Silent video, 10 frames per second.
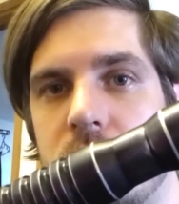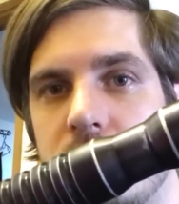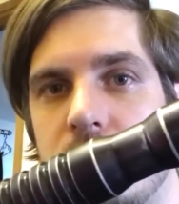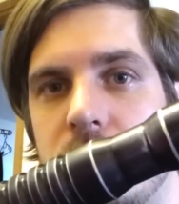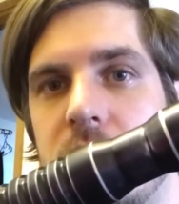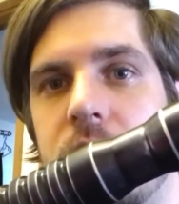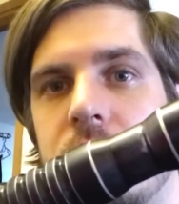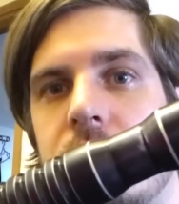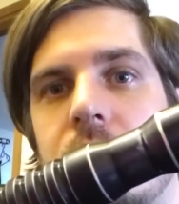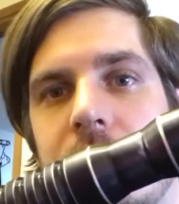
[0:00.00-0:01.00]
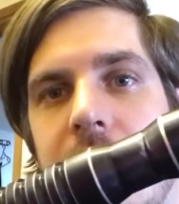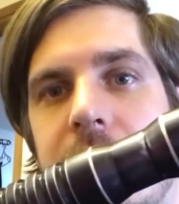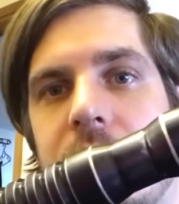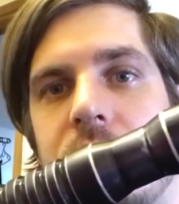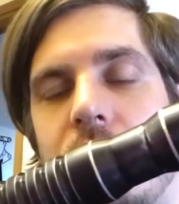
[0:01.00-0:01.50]
really
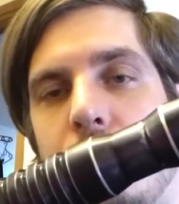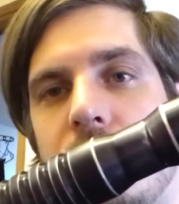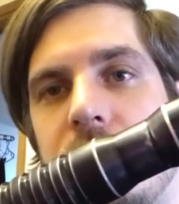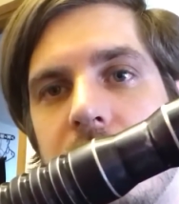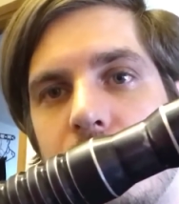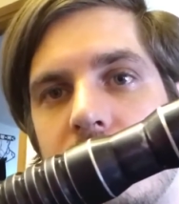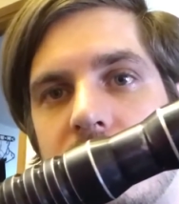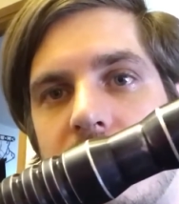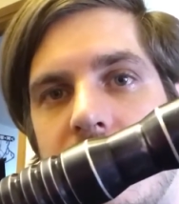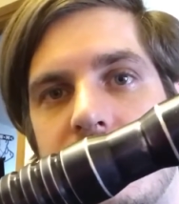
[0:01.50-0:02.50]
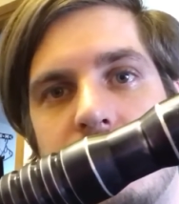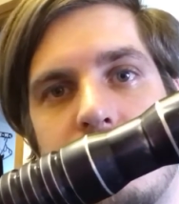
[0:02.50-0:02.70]
like some of their hilt designs,